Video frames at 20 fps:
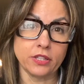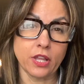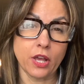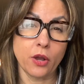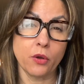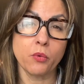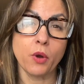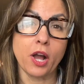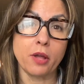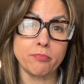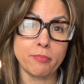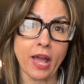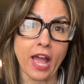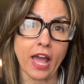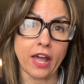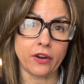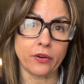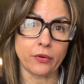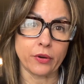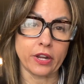low on
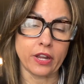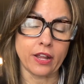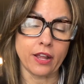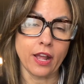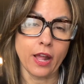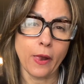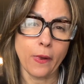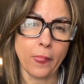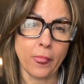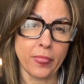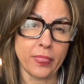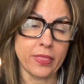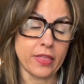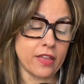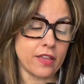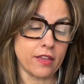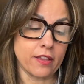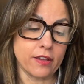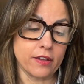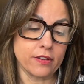battery,
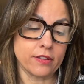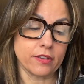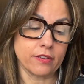the